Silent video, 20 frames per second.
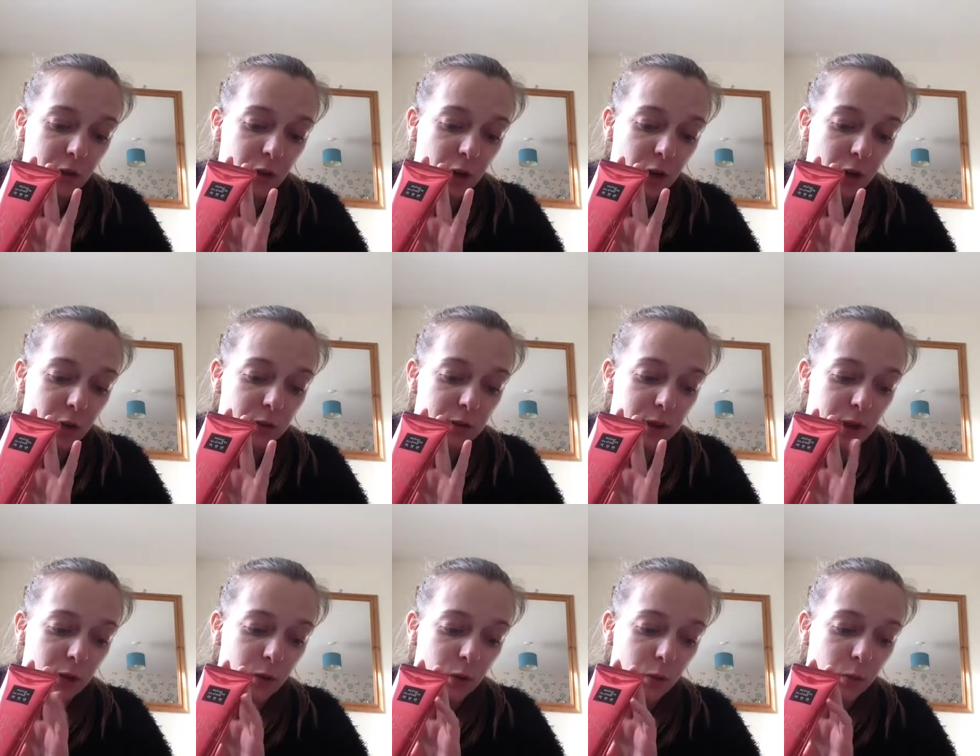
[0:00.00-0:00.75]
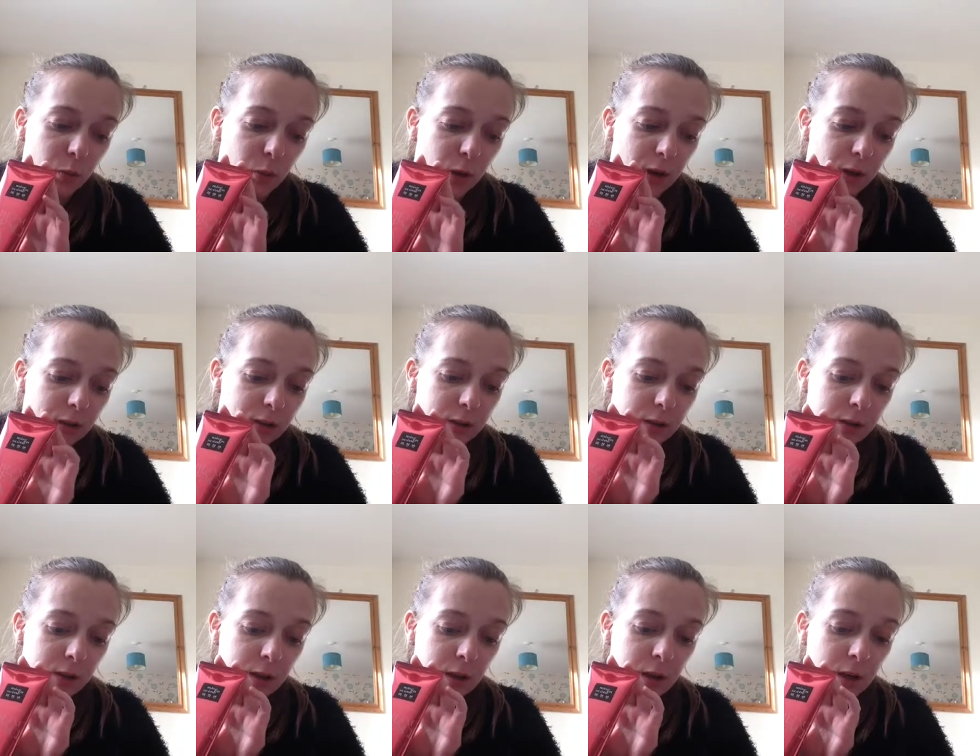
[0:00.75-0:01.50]
curls at all one
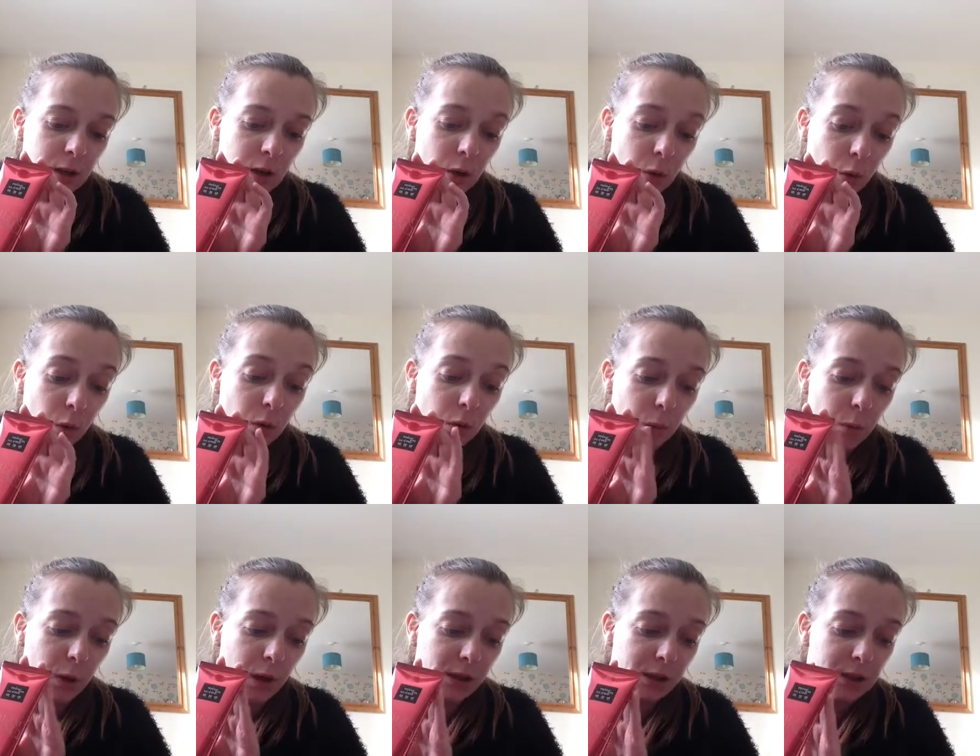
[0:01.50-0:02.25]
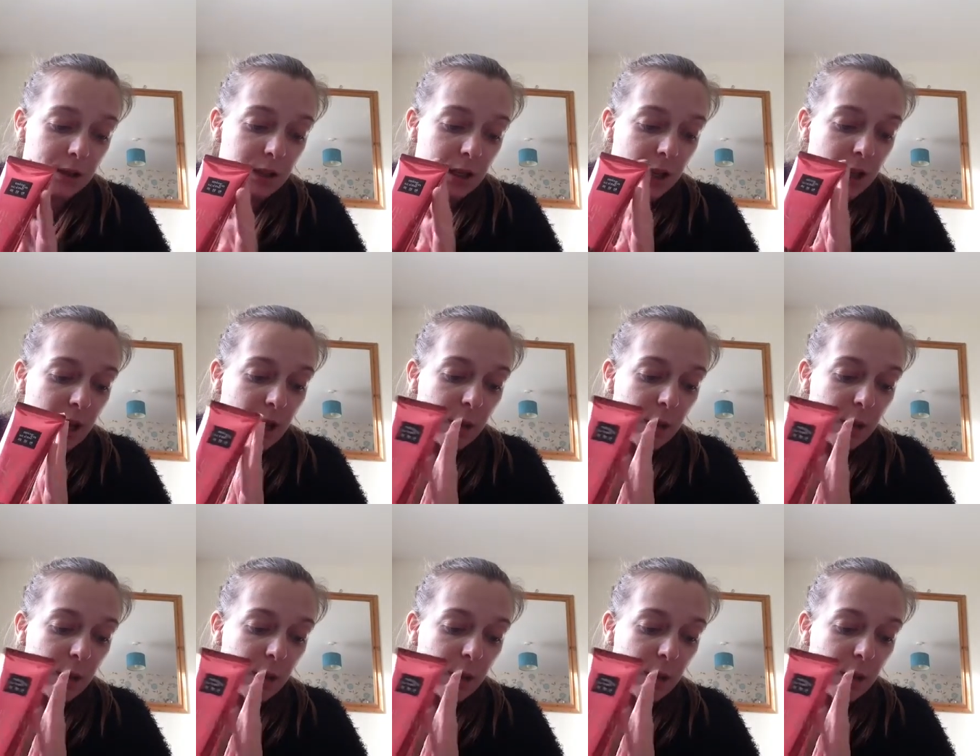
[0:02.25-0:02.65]
all at once.